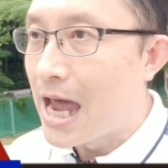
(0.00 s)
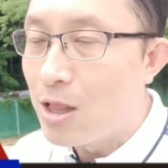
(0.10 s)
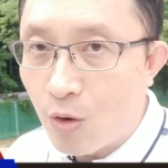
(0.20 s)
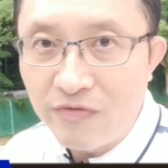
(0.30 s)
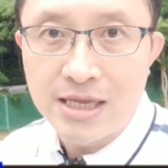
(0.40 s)

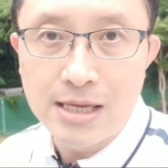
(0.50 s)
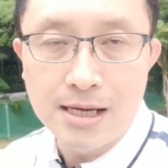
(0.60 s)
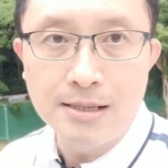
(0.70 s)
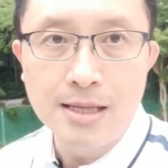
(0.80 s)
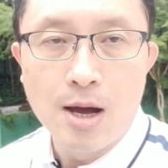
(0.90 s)
And over
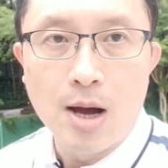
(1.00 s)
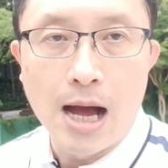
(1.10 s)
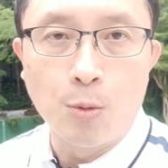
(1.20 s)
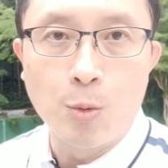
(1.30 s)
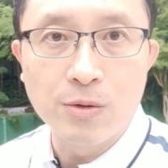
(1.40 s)
here,
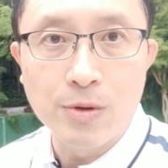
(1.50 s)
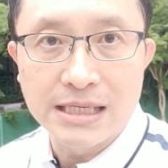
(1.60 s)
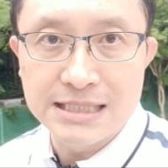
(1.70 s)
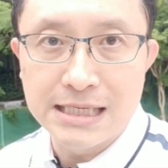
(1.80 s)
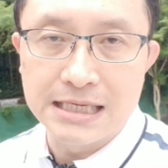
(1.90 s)
uh, what
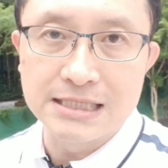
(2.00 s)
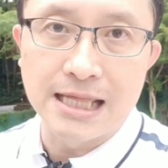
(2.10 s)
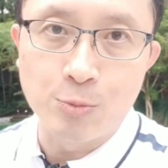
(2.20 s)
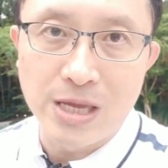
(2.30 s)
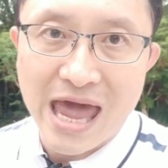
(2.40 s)
we are seeing
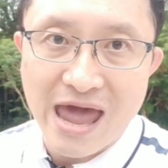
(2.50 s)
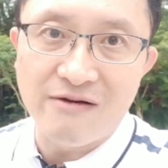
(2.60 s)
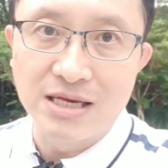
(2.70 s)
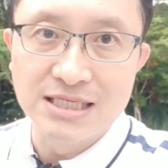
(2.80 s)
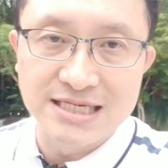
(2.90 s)
is that we
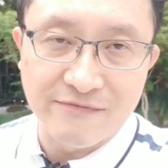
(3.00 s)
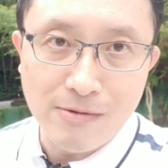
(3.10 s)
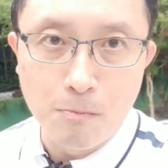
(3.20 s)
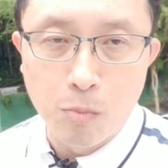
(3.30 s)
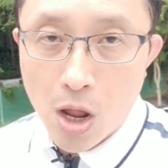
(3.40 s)
have
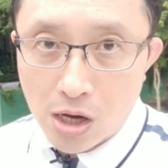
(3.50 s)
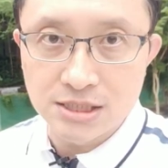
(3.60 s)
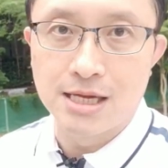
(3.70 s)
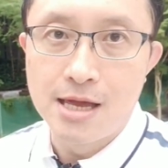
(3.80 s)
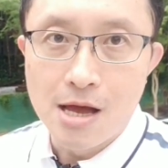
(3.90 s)
seven
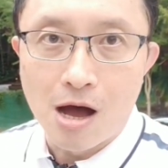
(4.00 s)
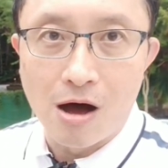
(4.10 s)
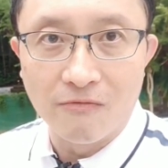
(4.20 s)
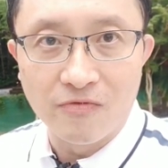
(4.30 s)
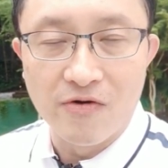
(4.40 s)
blocks
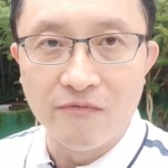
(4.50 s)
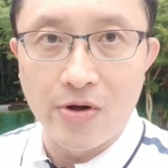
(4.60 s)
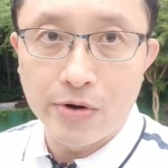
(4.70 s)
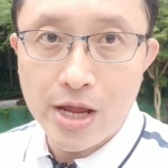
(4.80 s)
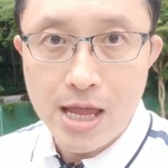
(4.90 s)
of
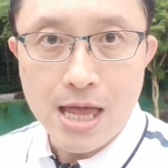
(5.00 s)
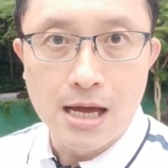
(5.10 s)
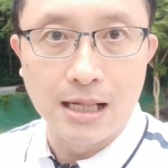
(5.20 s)
very